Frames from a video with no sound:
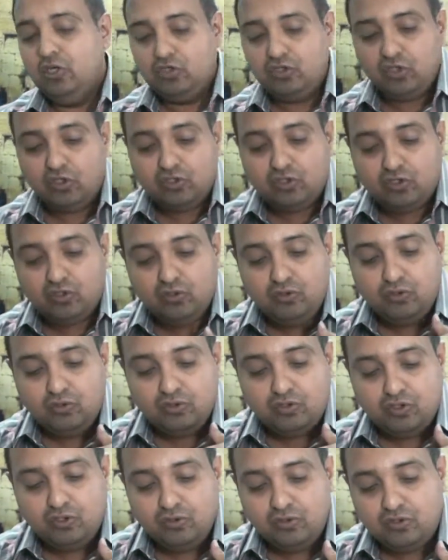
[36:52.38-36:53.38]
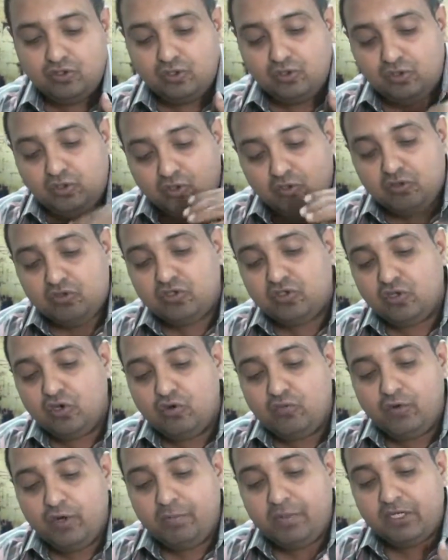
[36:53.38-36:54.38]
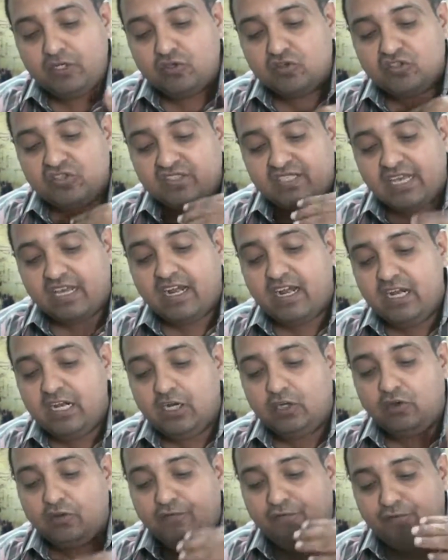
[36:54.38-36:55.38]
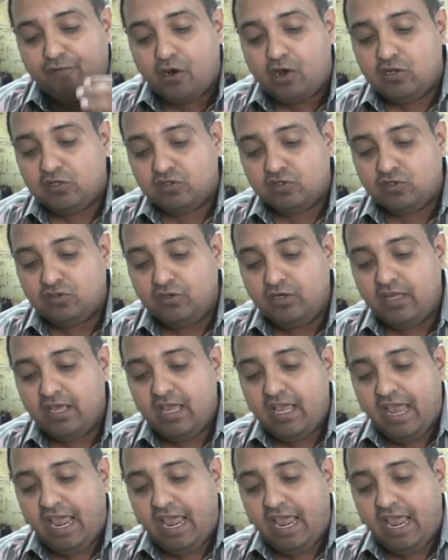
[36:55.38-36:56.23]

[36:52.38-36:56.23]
So to do so would be to surrender to falsehood.